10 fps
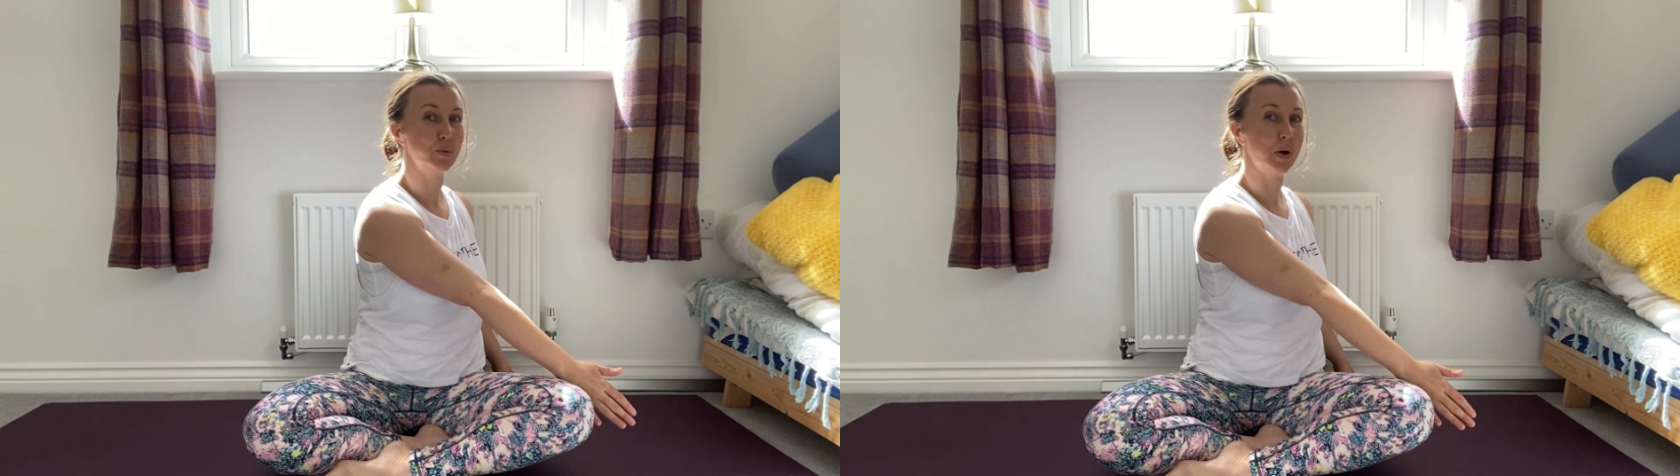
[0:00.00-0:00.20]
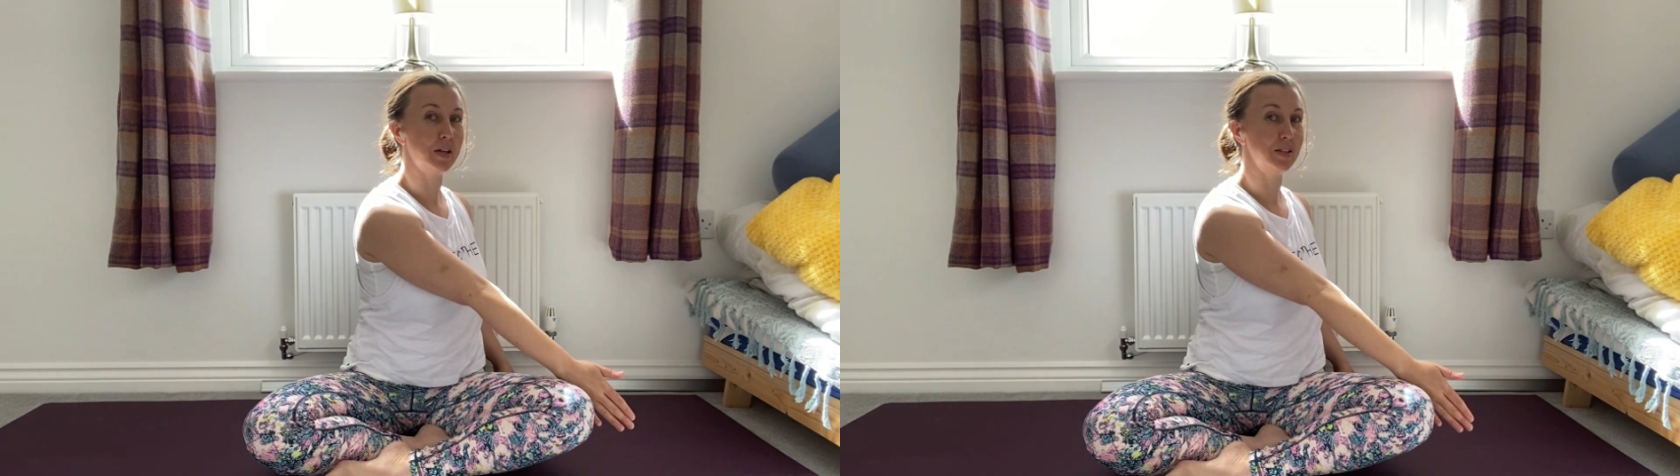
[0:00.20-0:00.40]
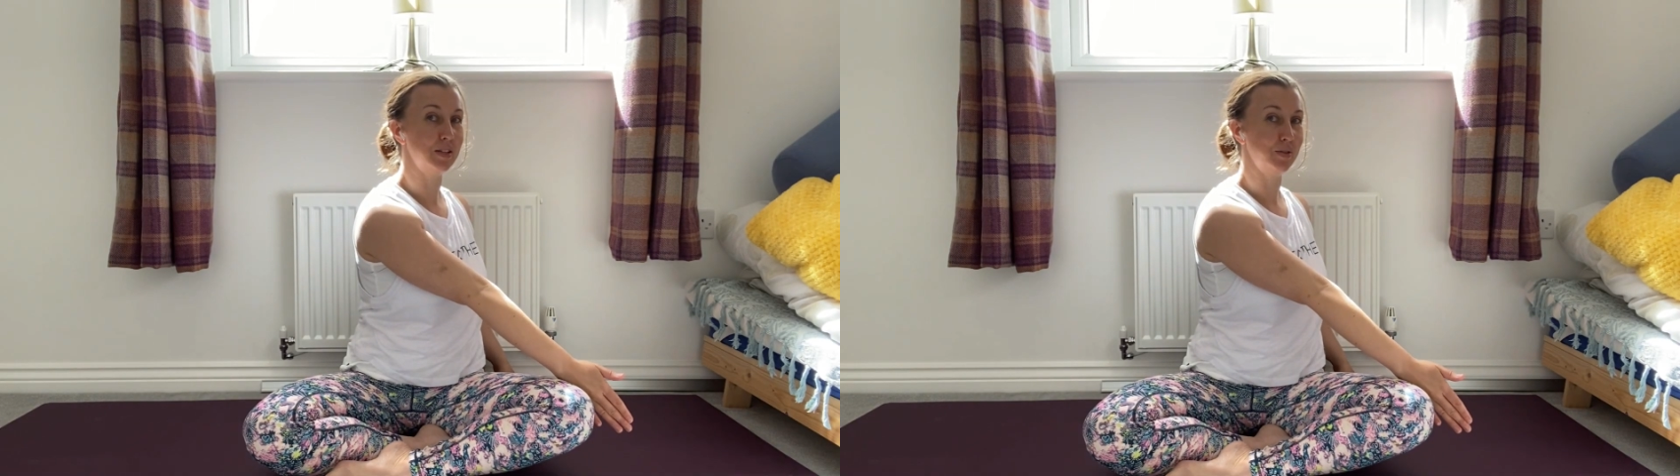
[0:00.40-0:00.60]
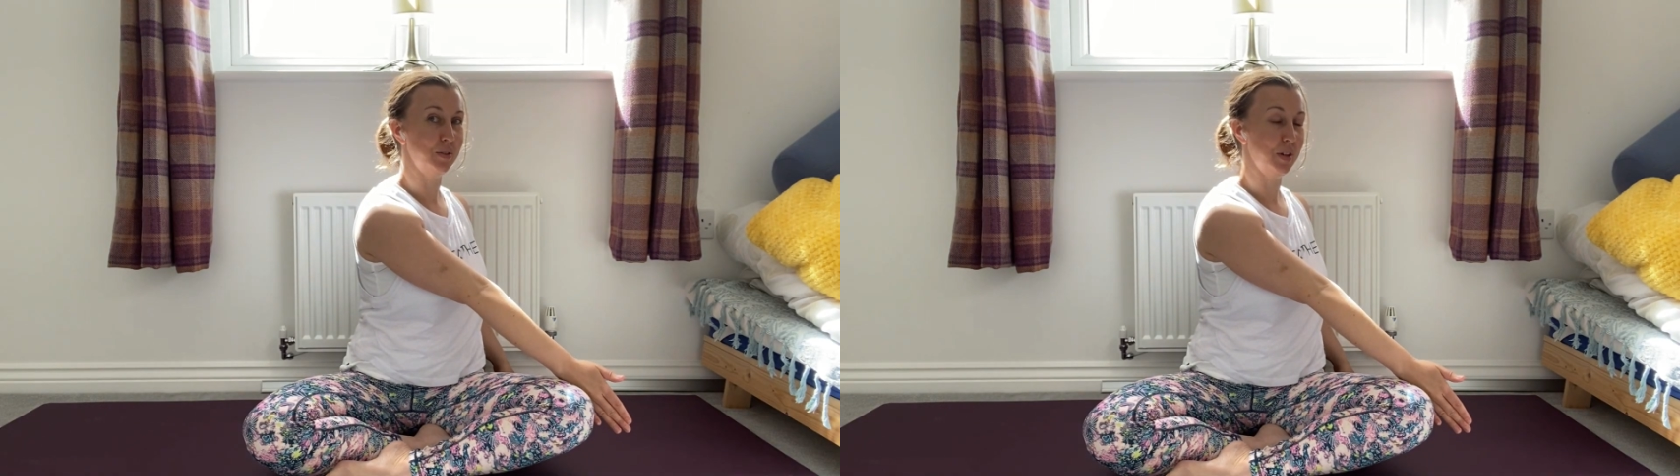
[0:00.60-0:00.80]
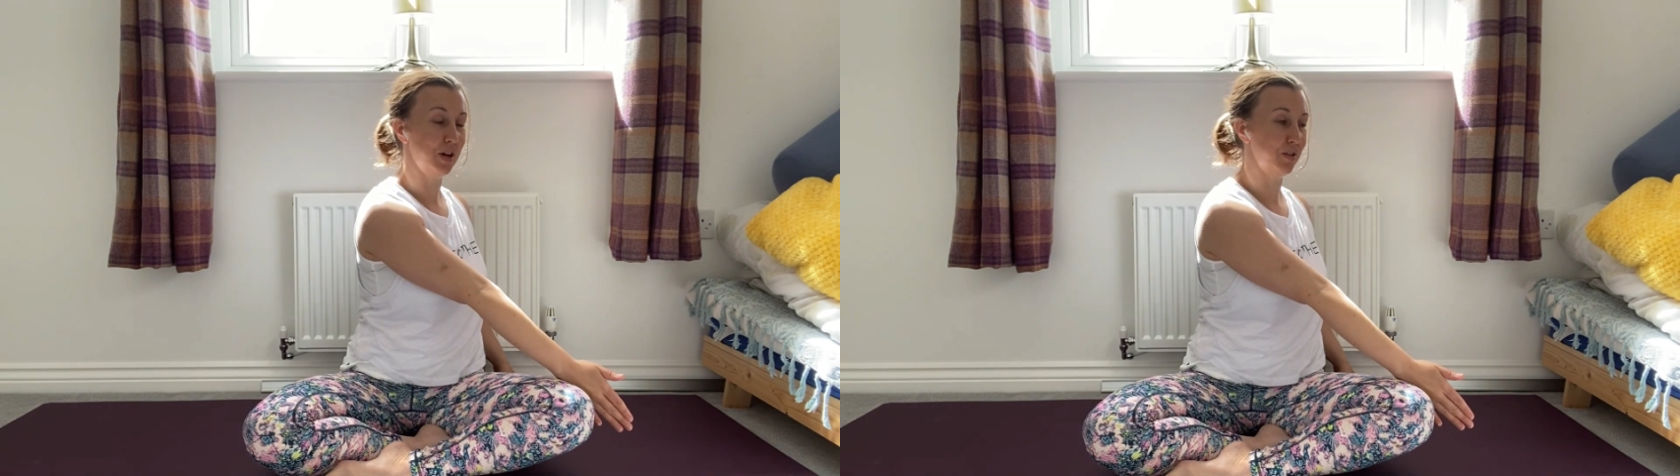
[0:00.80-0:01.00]
twist
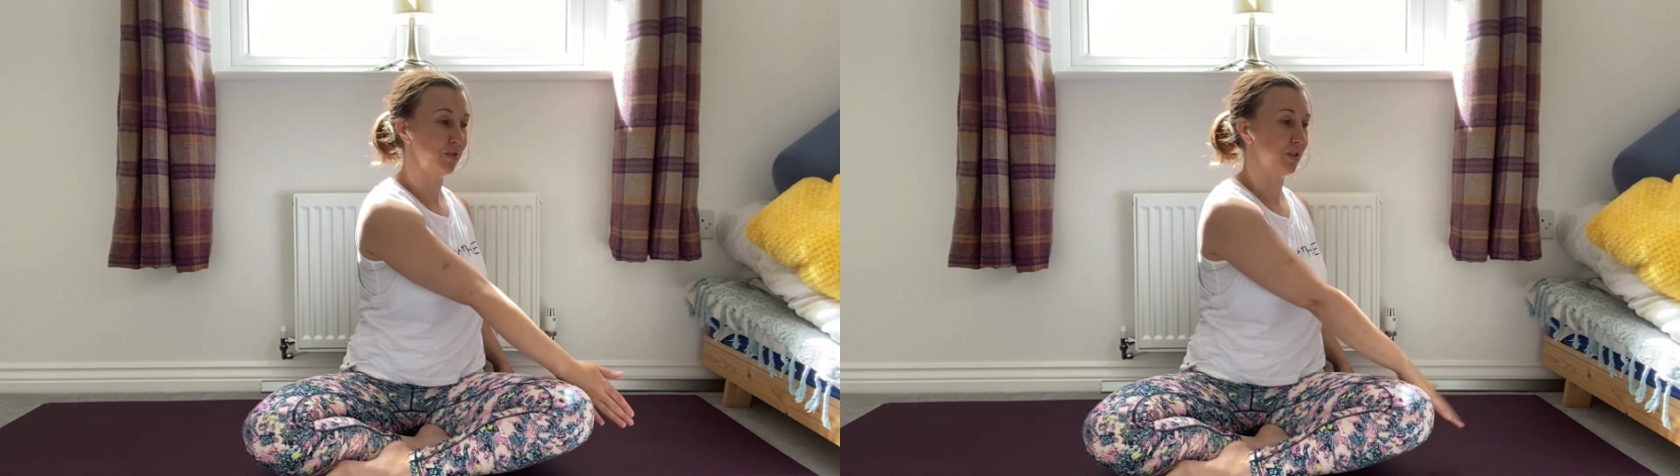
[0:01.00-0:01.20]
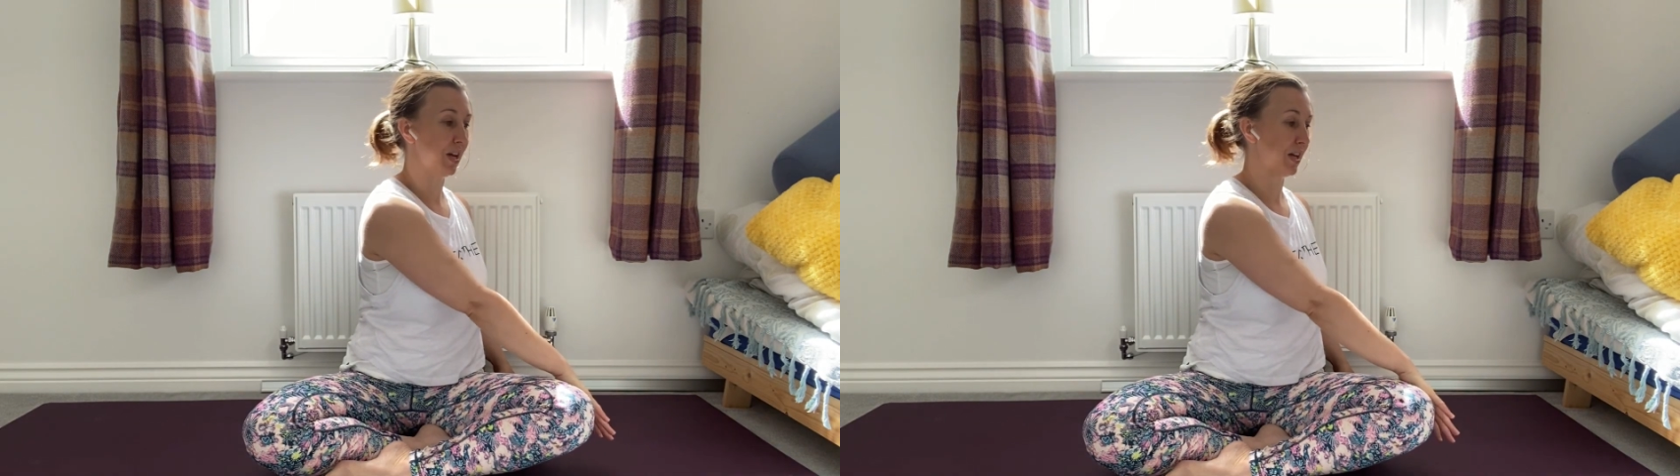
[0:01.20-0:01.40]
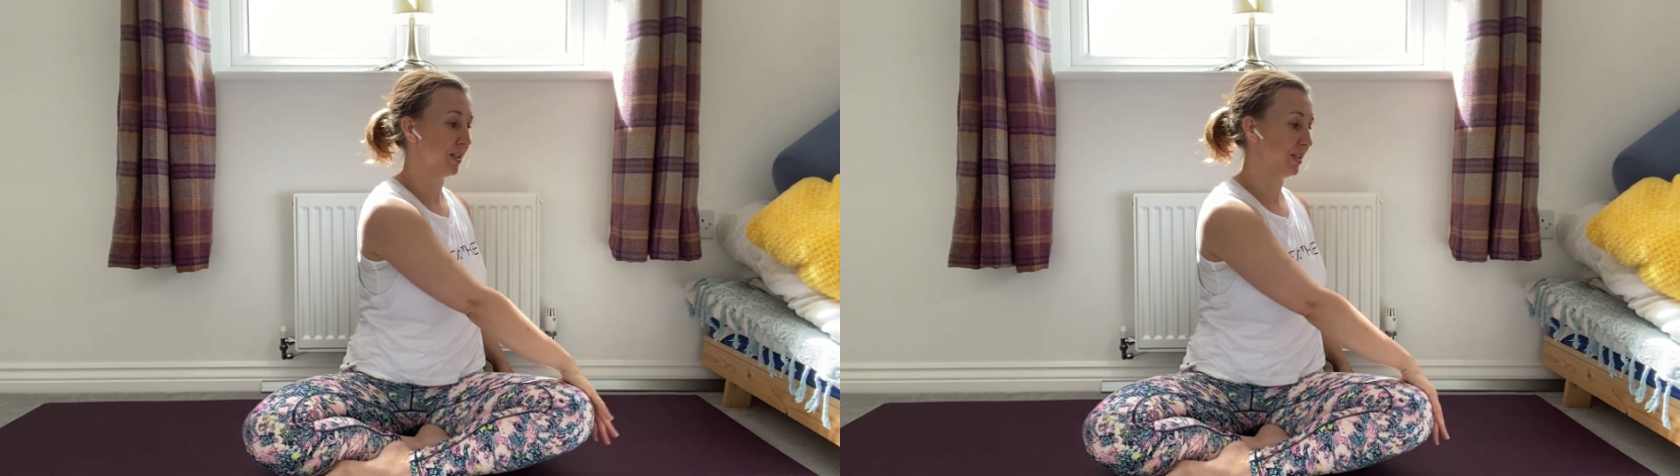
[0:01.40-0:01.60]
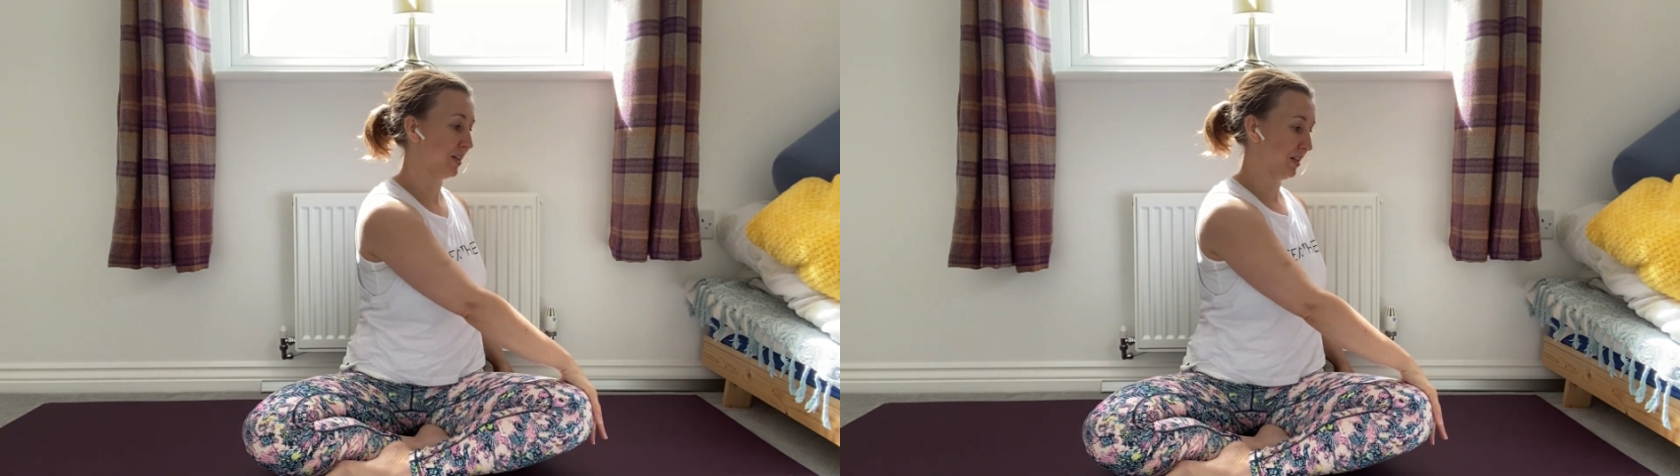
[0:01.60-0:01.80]
on the other side.